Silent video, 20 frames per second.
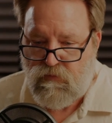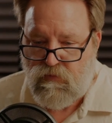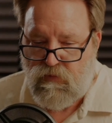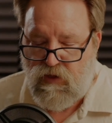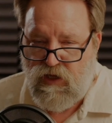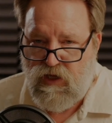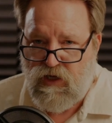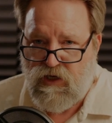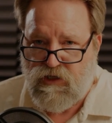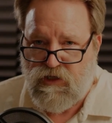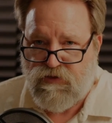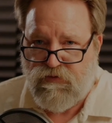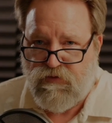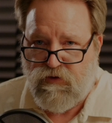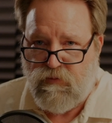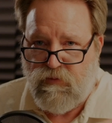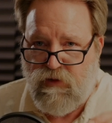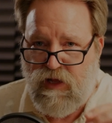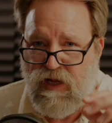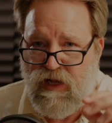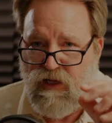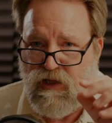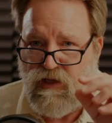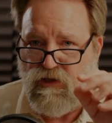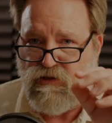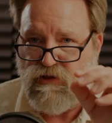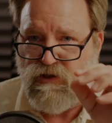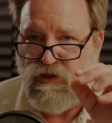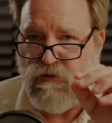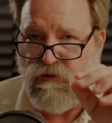And it's from that little
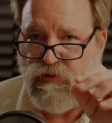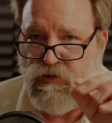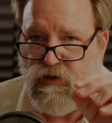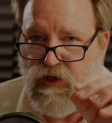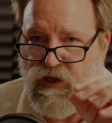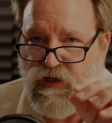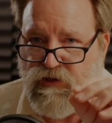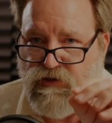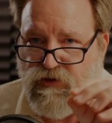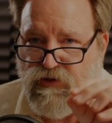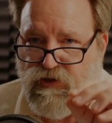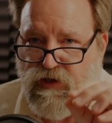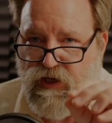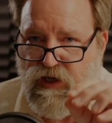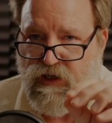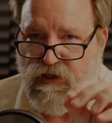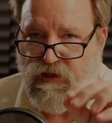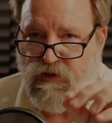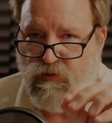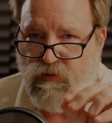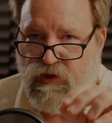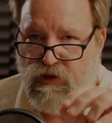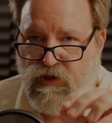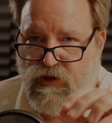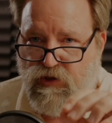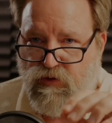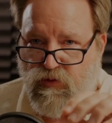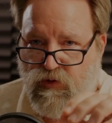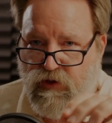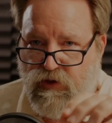simple exercise that we
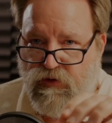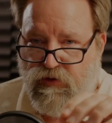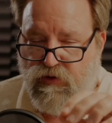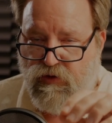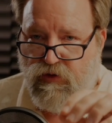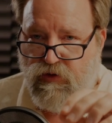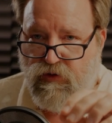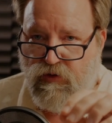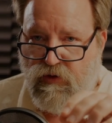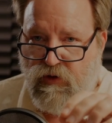just went through